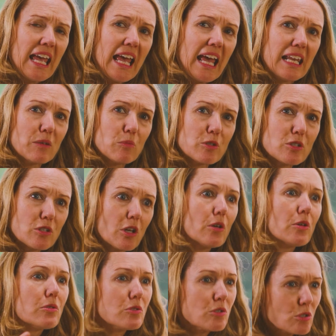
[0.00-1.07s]
and it was
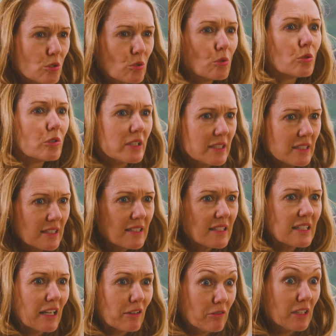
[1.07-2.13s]
those stories
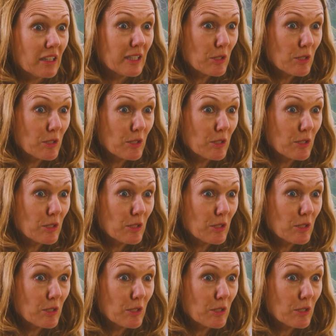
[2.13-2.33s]
that really